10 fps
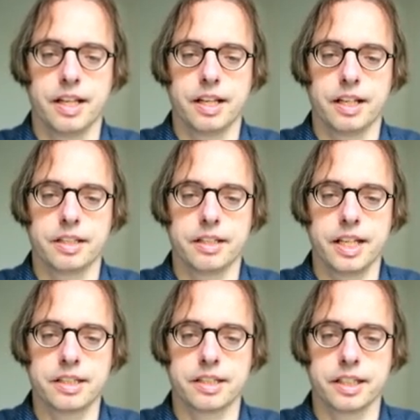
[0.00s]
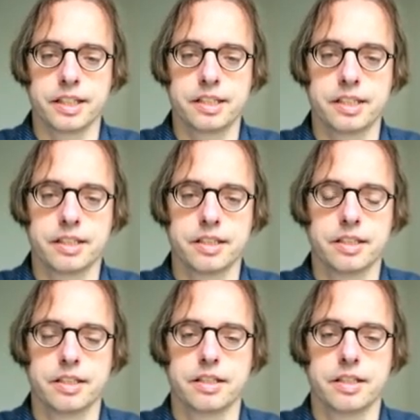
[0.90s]
And that is
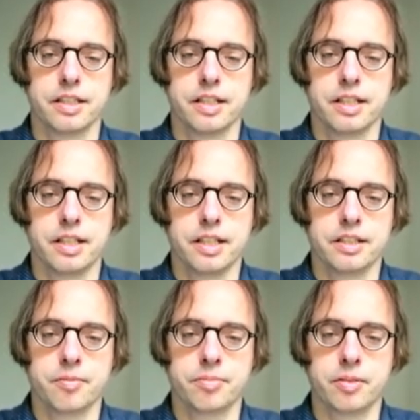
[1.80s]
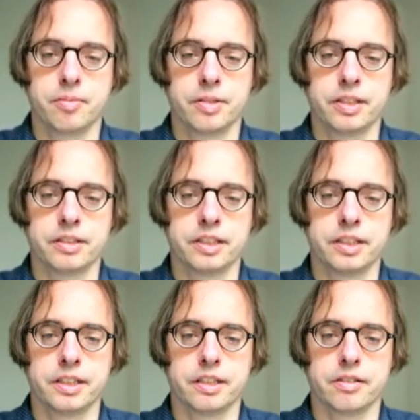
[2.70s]
the
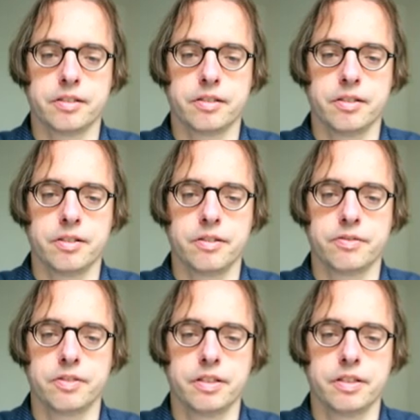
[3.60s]
probability of